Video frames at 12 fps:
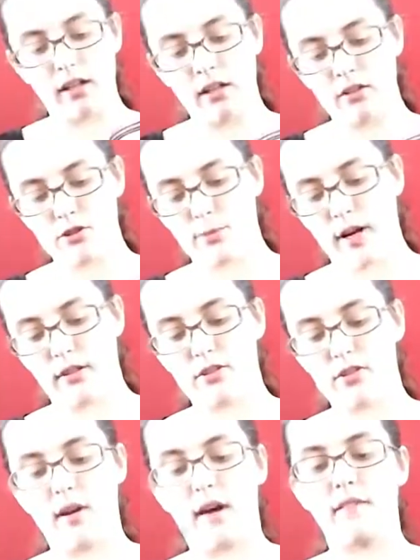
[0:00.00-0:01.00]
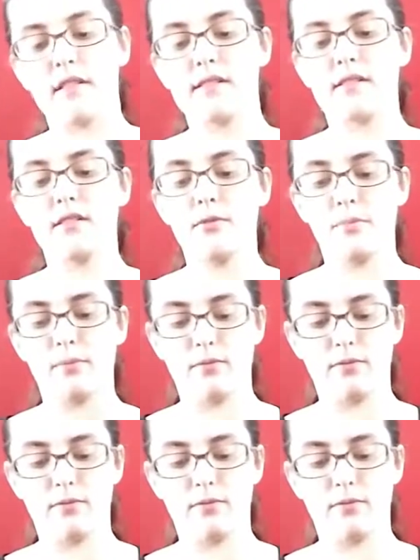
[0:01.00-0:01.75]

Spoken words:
in English bridles, you have these little